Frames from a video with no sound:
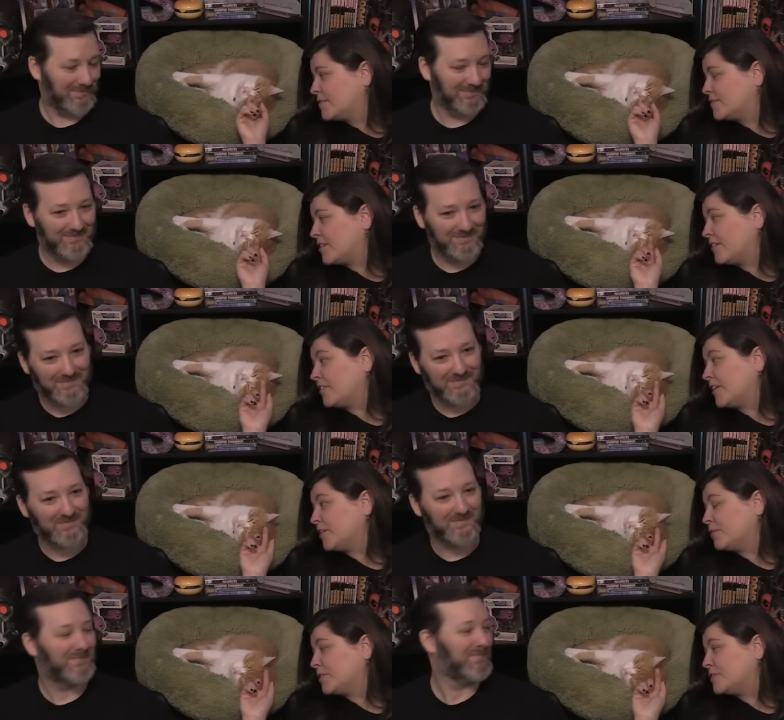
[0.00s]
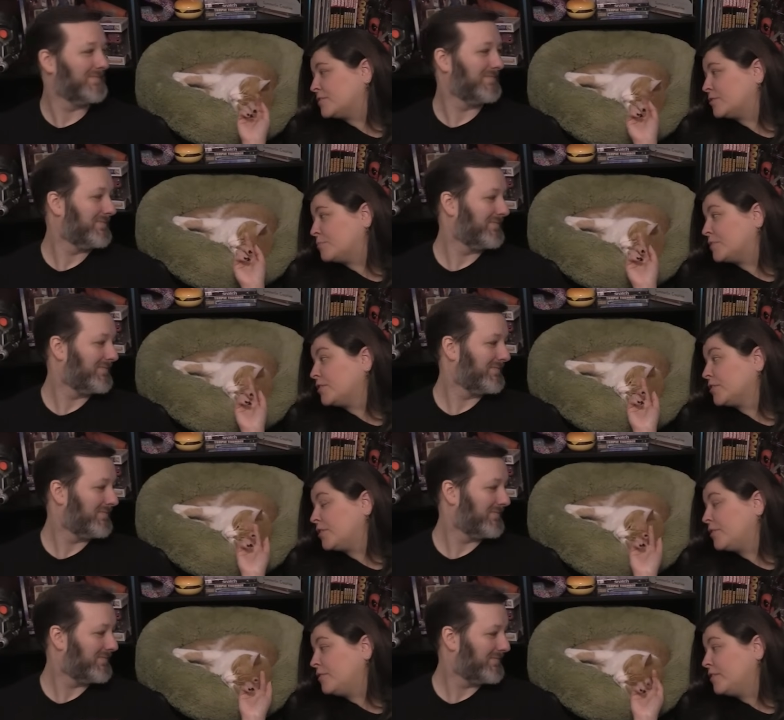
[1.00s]
Speaker 1: it's not very original, but you're
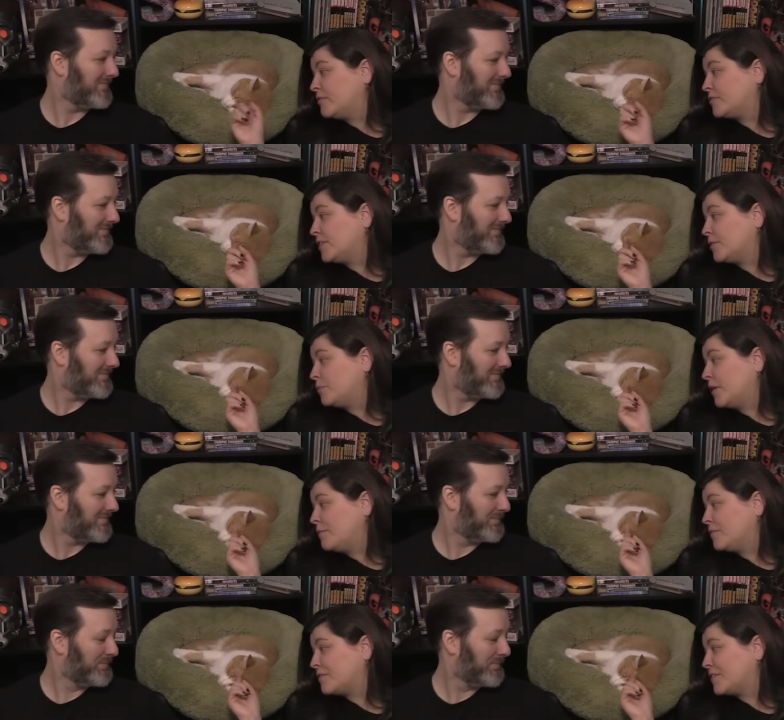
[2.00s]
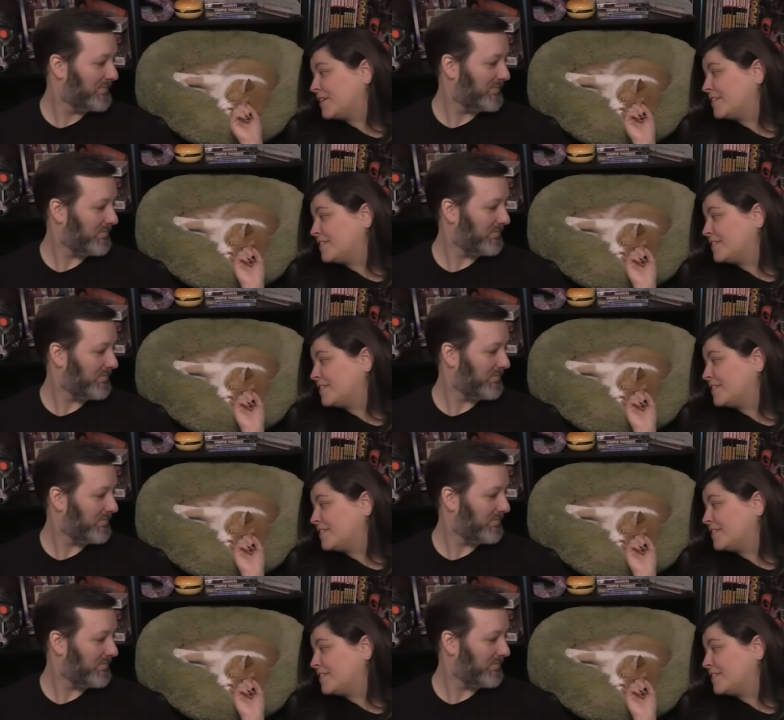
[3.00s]
cute enough to get away with it.